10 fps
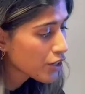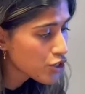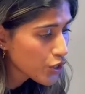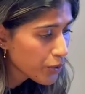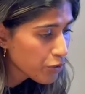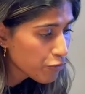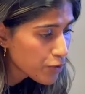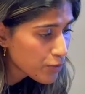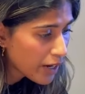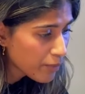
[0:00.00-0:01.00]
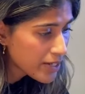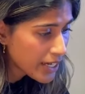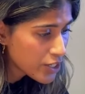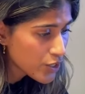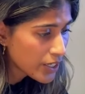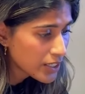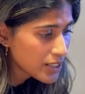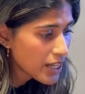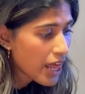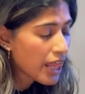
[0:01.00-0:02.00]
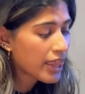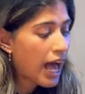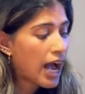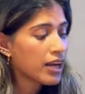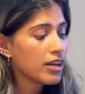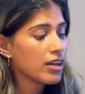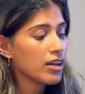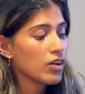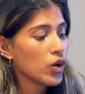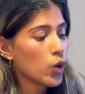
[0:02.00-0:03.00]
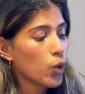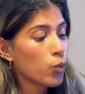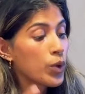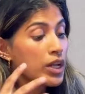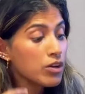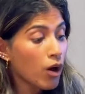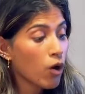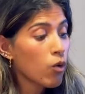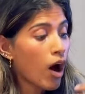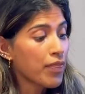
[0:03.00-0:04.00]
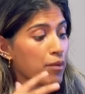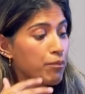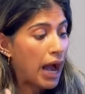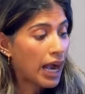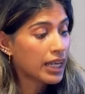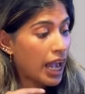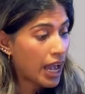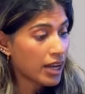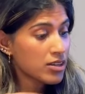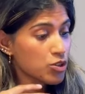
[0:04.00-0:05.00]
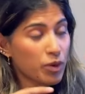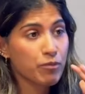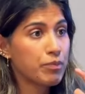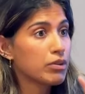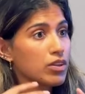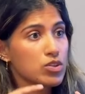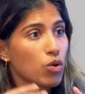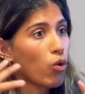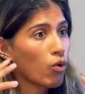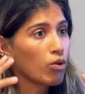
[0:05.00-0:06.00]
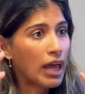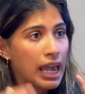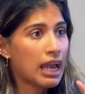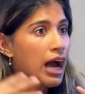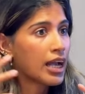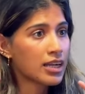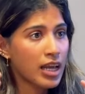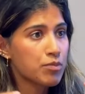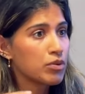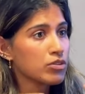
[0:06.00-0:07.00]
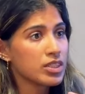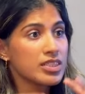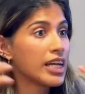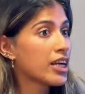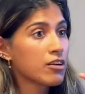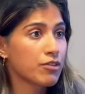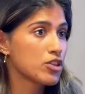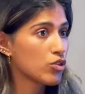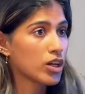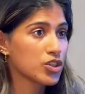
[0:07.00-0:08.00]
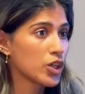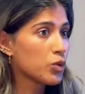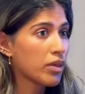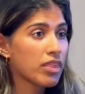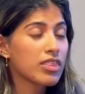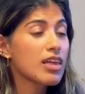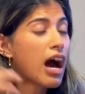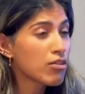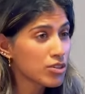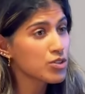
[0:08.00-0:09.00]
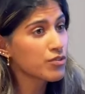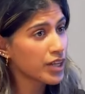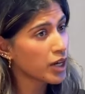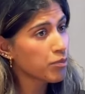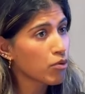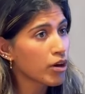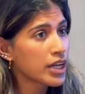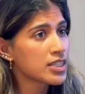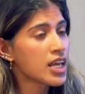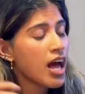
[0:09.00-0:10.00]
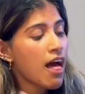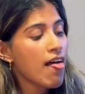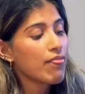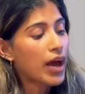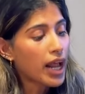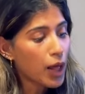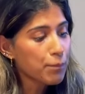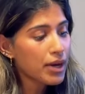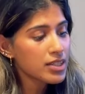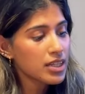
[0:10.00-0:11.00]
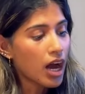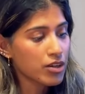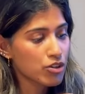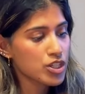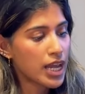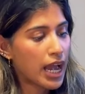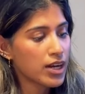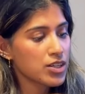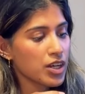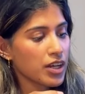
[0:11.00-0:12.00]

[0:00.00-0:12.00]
to show you food recommendations that we know on the back end. We built this whole AI-enabled data infrastructure with thousands of data points that help us understand